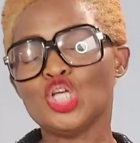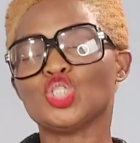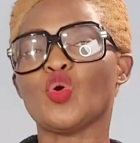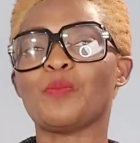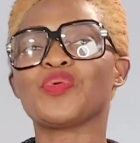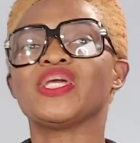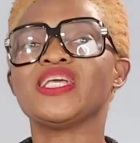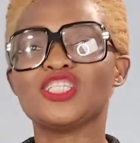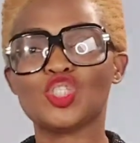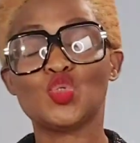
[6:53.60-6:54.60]
So
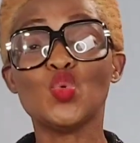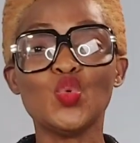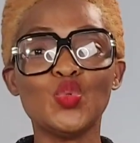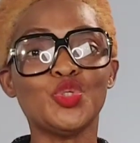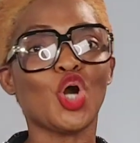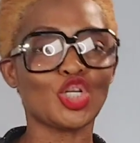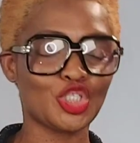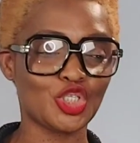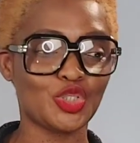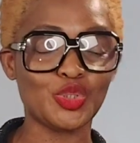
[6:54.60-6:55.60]
please do
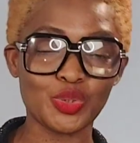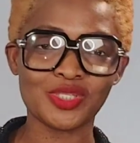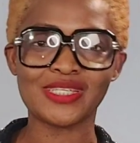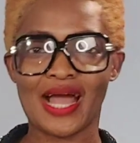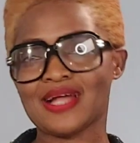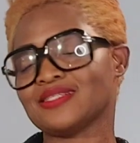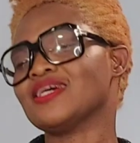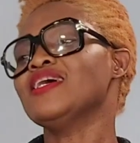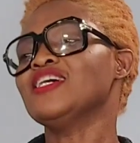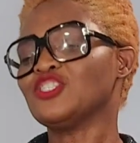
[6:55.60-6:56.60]
not do that.
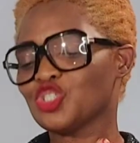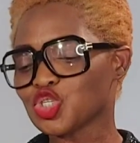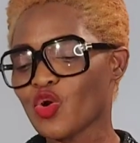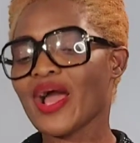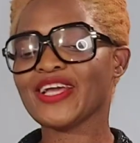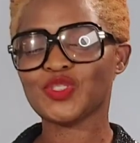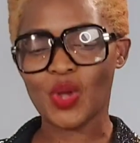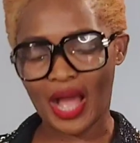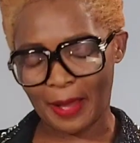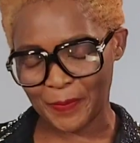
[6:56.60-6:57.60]
Try
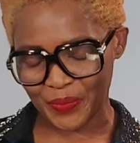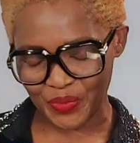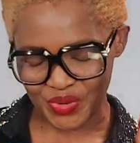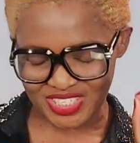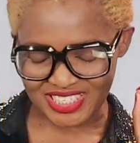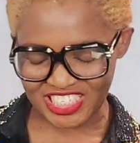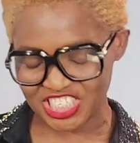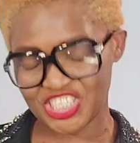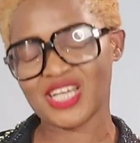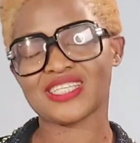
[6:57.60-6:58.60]
to
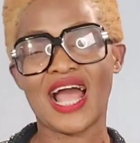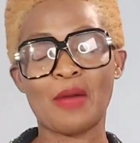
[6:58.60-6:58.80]
appreciate.